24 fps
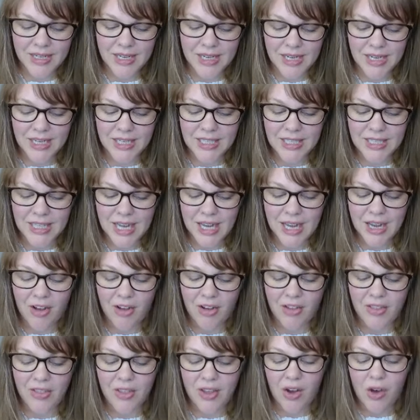I say,
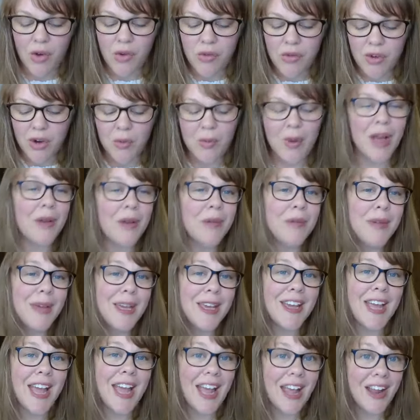on the
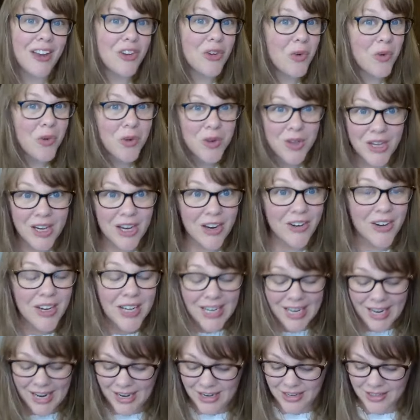overwhelming and ordinary
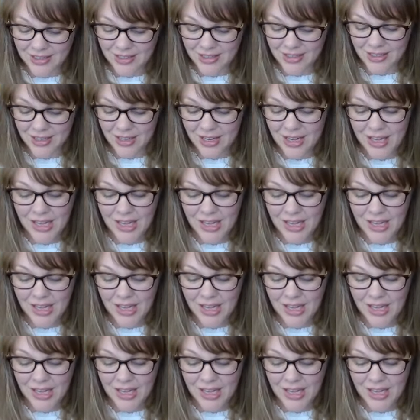days,